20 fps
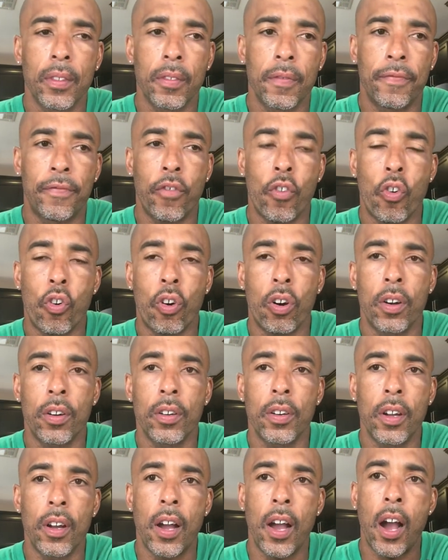4
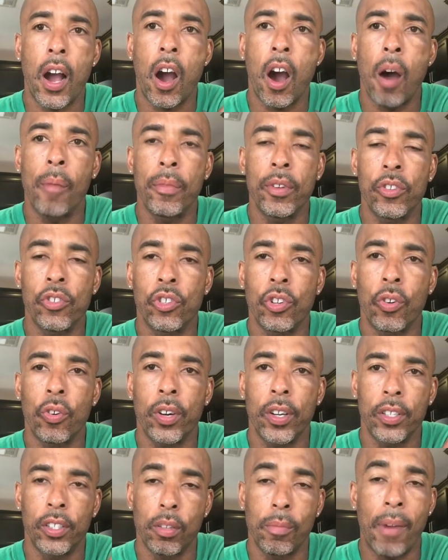Almond
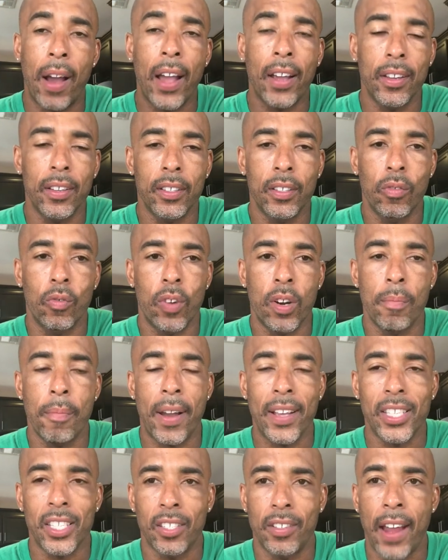Joy. So one of
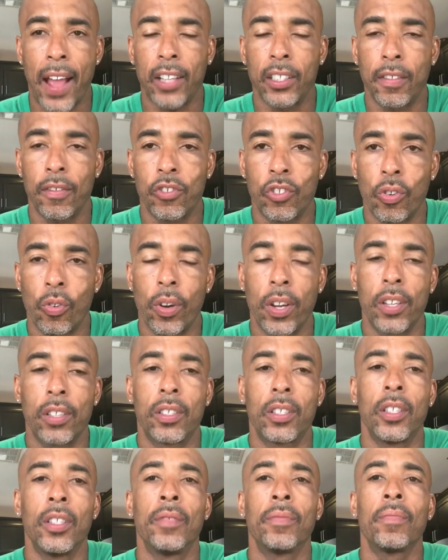my snacks of
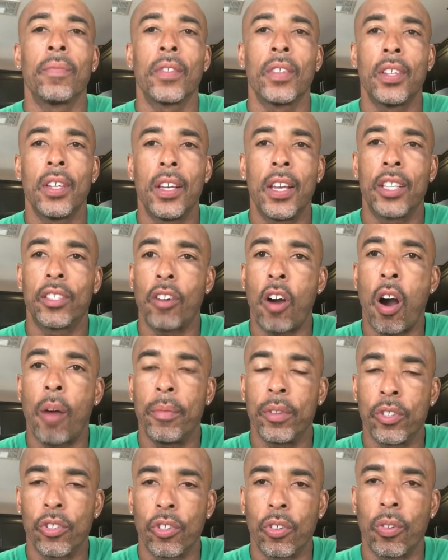choice is
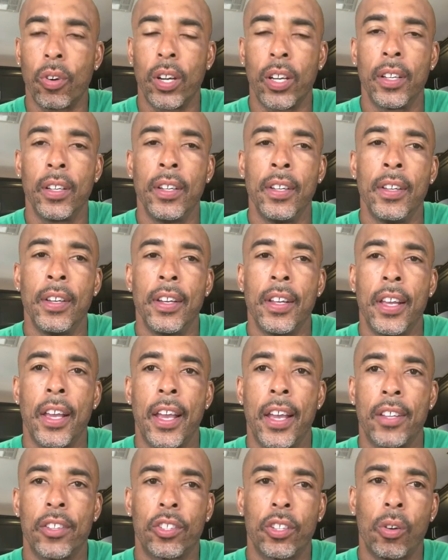Almond Joy,
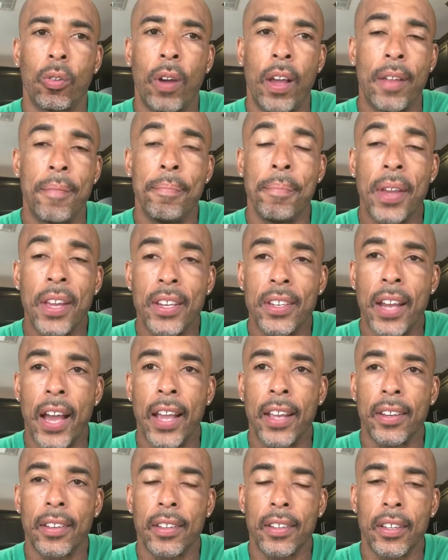and so at
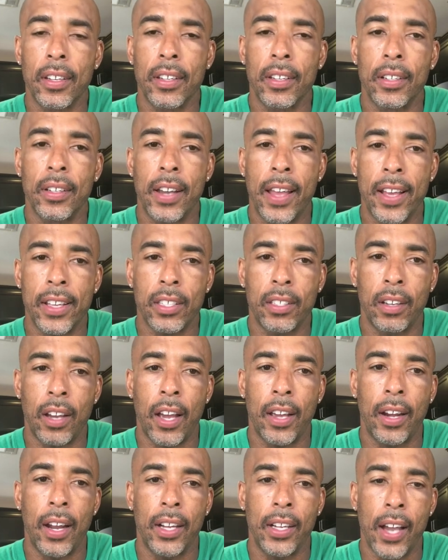midnight last
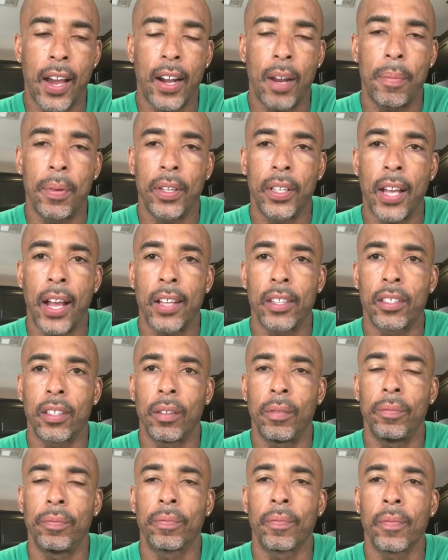night I got up and got
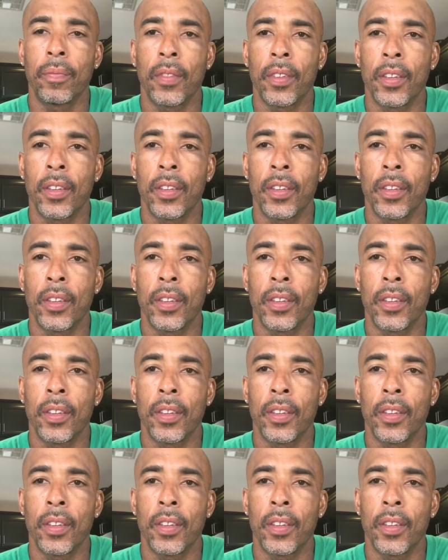some.